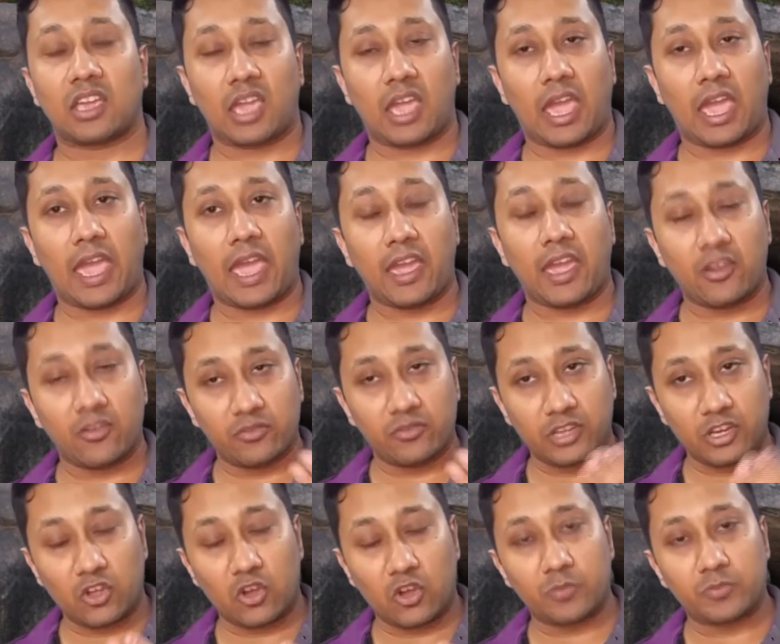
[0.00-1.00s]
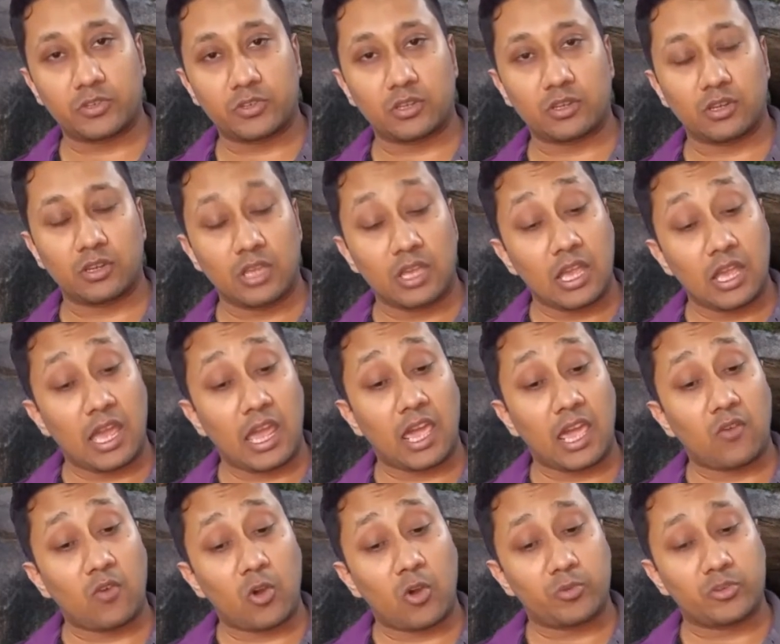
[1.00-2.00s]
have that option. I
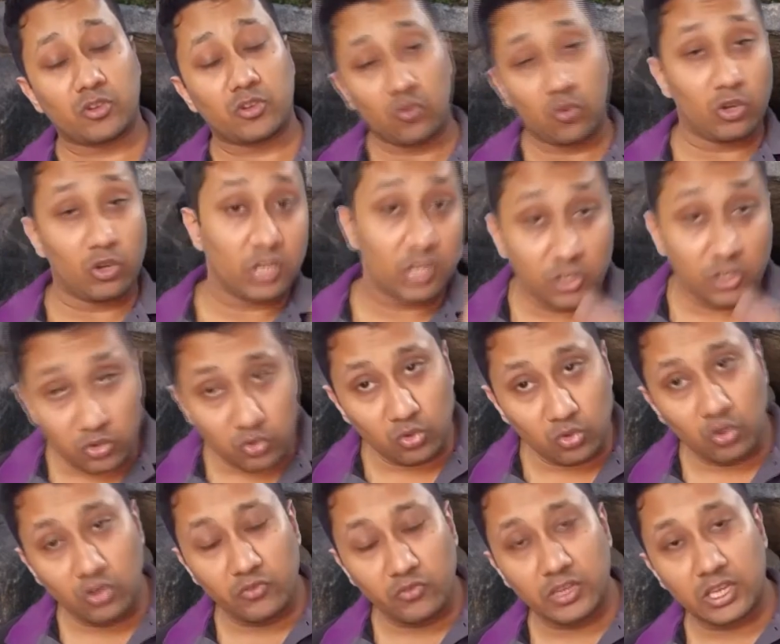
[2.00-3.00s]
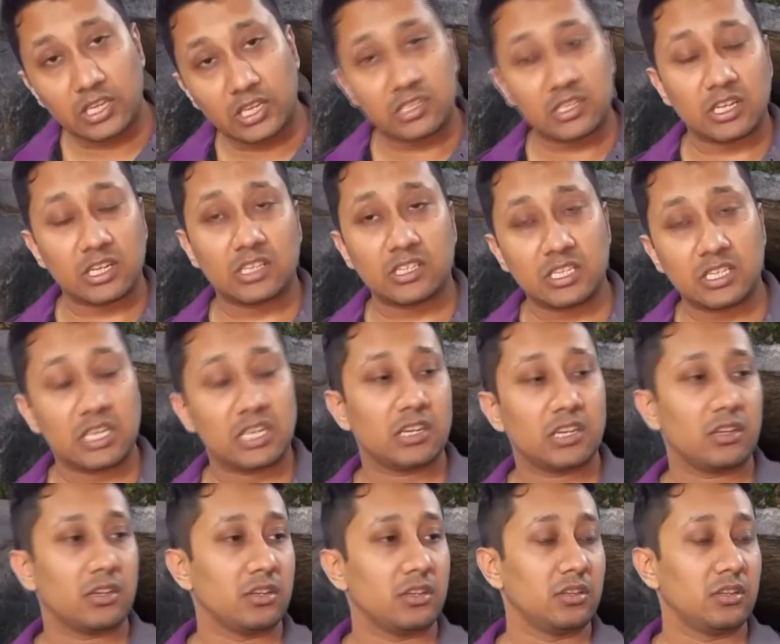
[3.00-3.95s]
have option of going into notification and see it.